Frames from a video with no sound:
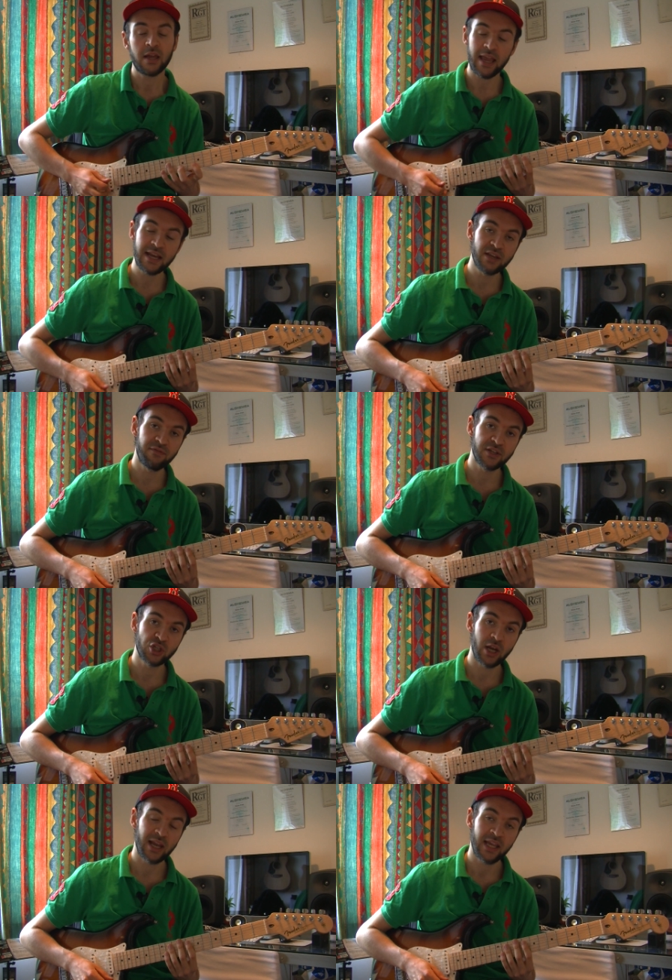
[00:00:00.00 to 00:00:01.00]

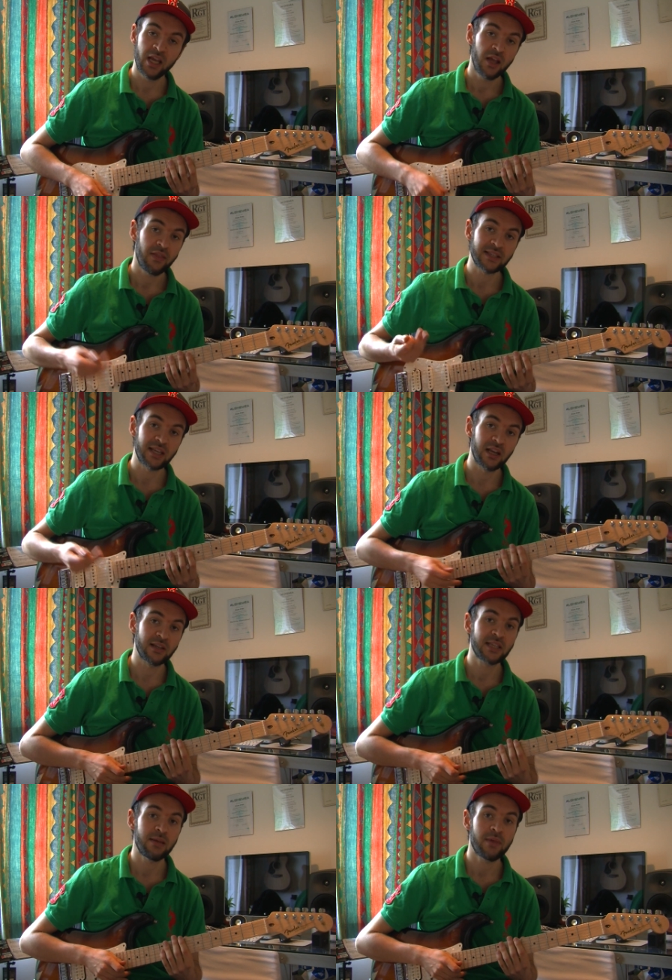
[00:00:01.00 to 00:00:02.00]
individually. That's a little
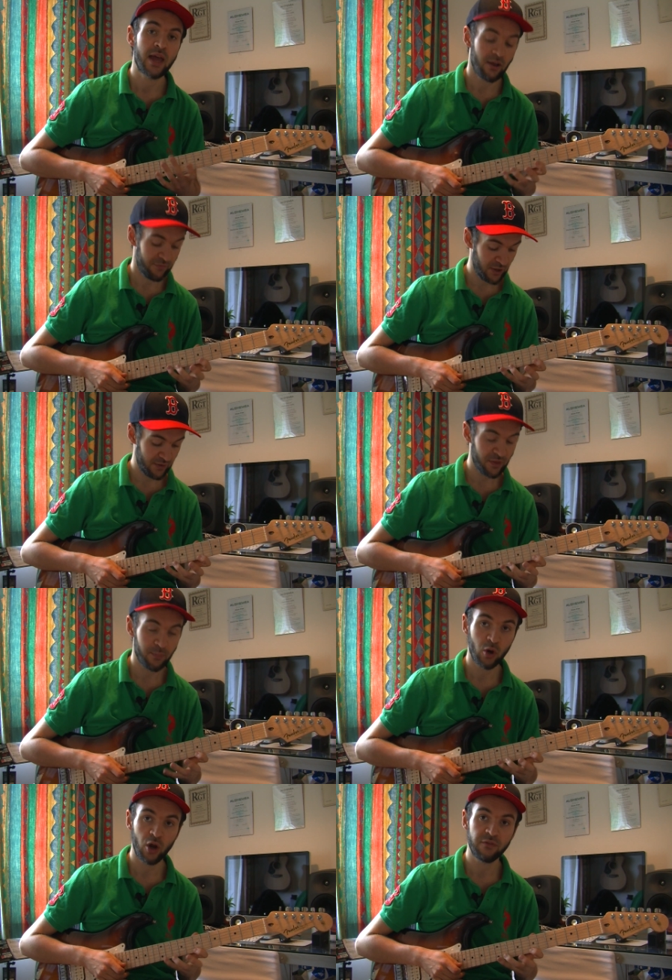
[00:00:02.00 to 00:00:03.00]
tip there. If the
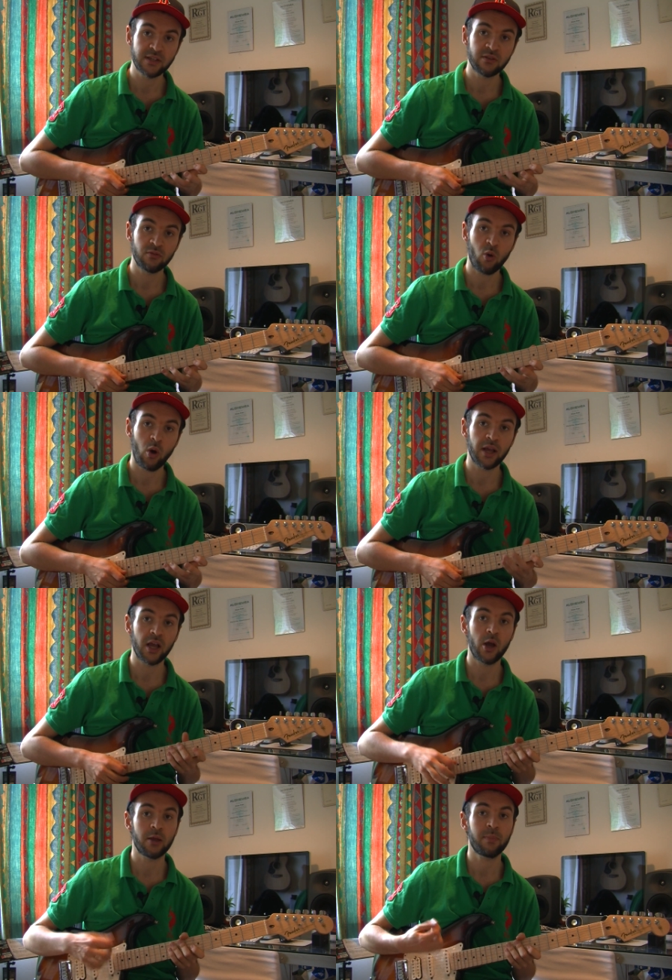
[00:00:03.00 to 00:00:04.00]
pull-off isn't quite
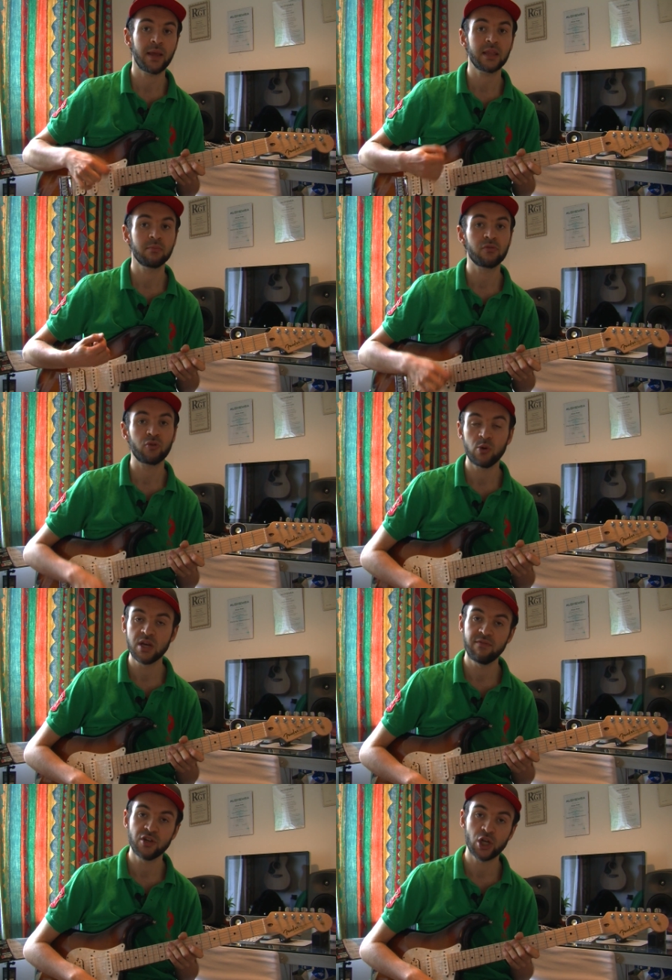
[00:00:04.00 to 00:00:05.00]
going, pick them through
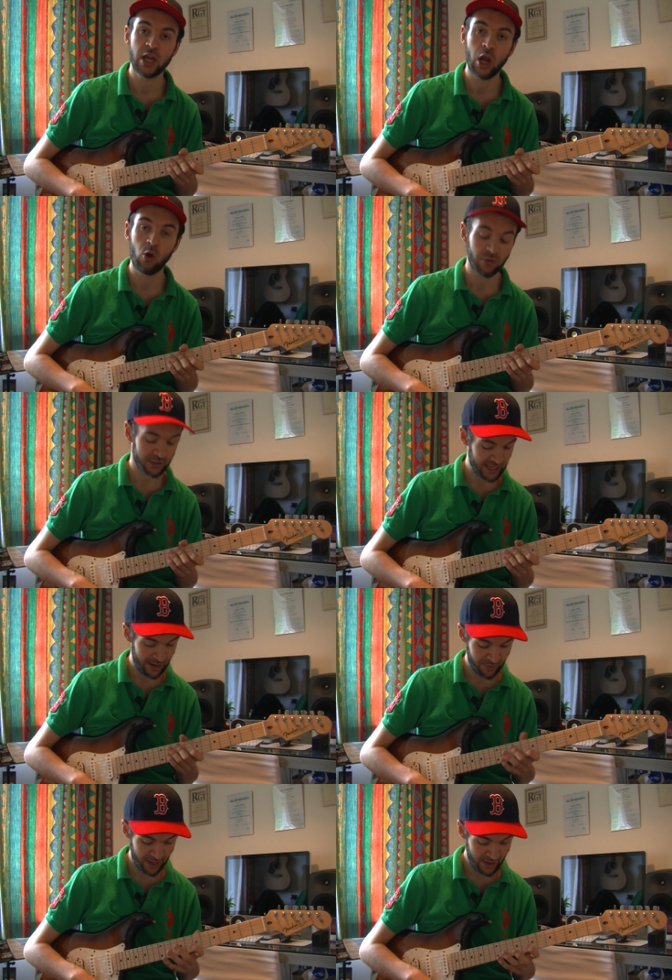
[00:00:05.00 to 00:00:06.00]
individually along with the
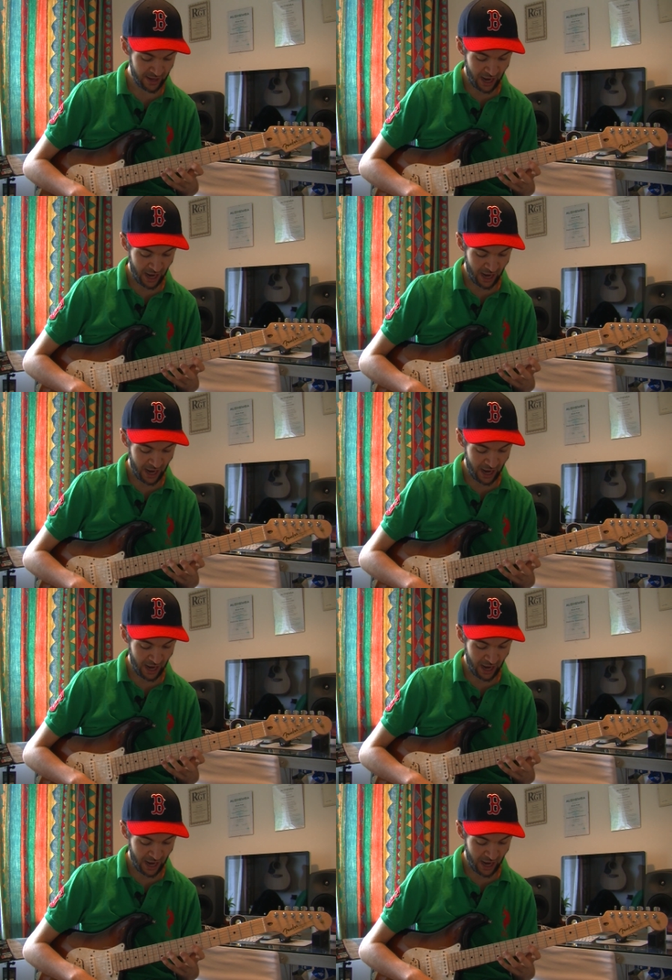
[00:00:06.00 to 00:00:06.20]
tab there.